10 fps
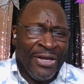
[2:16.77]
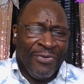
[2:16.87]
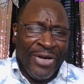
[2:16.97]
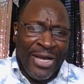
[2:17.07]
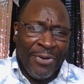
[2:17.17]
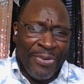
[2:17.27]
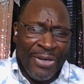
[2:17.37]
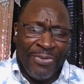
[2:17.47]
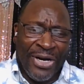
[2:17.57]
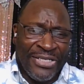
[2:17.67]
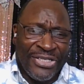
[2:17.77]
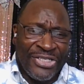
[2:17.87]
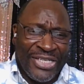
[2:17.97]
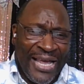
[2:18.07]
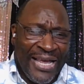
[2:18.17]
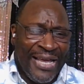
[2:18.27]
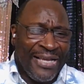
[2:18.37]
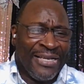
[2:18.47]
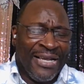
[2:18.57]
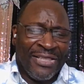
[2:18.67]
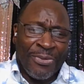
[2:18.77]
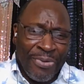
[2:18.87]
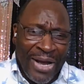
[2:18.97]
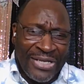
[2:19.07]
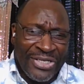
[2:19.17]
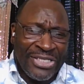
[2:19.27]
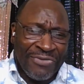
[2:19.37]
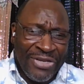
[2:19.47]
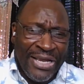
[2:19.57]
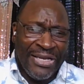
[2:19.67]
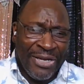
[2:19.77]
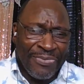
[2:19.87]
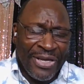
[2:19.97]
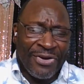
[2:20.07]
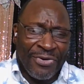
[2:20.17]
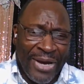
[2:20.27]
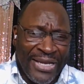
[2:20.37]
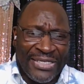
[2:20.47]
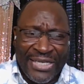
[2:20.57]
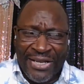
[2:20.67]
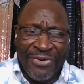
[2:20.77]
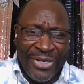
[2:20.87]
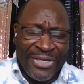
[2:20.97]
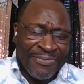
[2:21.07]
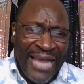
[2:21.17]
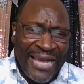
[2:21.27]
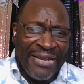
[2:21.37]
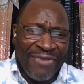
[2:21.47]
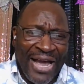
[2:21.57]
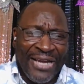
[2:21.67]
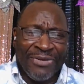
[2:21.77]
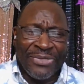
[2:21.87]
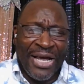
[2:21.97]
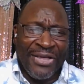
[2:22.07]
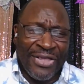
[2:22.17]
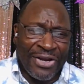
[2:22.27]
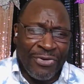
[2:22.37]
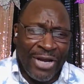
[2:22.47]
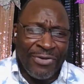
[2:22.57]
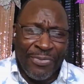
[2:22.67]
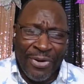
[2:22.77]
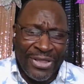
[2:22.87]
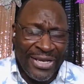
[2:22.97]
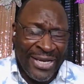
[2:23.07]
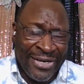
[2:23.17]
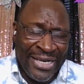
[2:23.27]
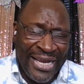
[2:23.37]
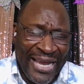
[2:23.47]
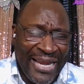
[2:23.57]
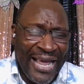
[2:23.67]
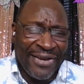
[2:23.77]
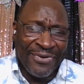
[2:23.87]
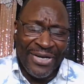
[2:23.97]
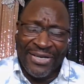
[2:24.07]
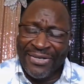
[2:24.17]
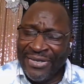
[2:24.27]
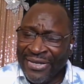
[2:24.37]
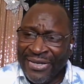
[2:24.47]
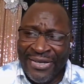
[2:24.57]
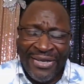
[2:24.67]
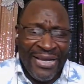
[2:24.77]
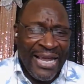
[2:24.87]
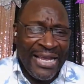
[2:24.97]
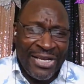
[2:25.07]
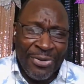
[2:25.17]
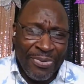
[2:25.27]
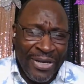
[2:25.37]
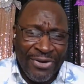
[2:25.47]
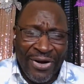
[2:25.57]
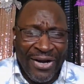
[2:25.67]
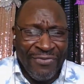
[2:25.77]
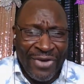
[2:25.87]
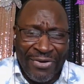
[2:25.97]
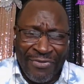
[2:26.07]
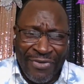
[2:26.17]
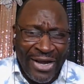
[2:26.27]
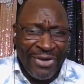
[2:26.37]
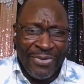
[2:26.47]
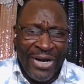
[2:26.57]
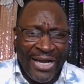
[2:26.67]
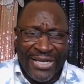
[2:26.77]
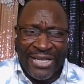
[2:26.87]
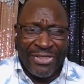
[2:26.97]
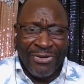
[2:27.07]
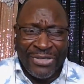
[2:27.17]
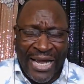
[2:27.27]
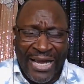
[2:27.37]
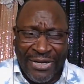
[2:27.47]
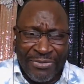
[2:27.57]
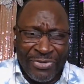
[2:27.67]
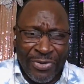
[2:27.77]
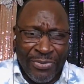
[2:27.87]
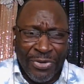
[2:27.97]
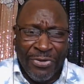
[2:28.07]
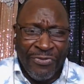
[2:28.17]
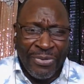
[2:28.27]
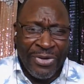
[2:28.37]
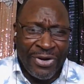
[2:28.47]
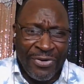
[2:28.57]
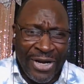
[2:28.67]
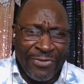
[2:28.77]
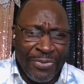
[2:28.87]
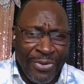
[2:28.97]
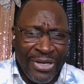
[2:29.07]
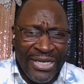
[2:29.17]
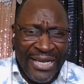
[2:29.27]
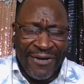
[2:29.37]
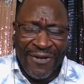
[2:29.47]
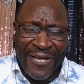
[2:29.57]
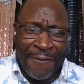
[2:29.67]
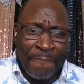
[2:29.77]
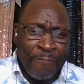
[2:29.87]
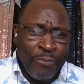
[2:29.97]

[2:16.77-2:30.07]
We help people understand the process of cleaning up their credit, dealing with negative items on their credit report that are inaccurate, incomplete, or unverifiable, how to get those items removed from your credit report legally,